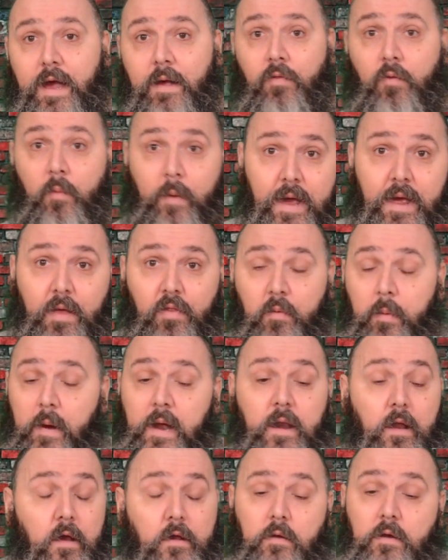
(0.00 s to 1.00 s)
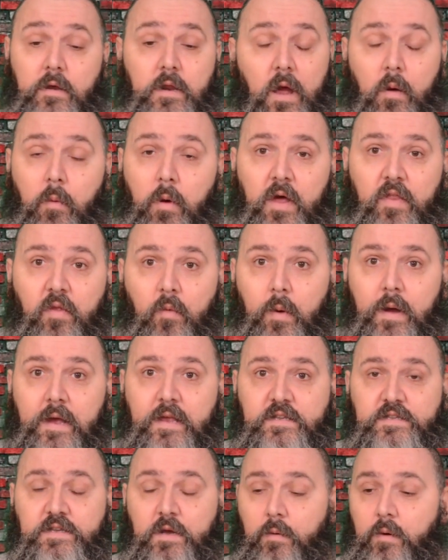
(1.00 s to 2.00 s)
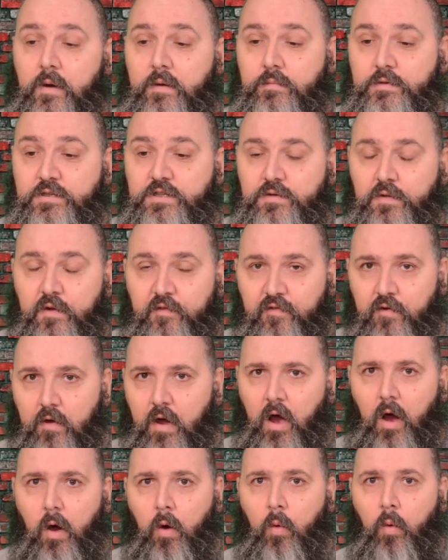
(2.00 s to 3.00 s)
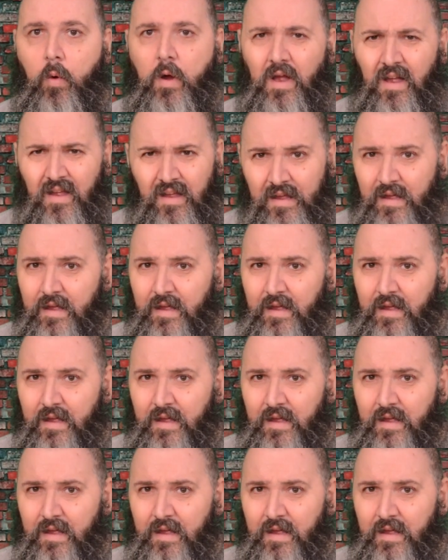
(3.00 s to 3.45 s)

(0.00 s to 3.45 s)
out the way, and I couldn't go either way, and so I was stood for a whole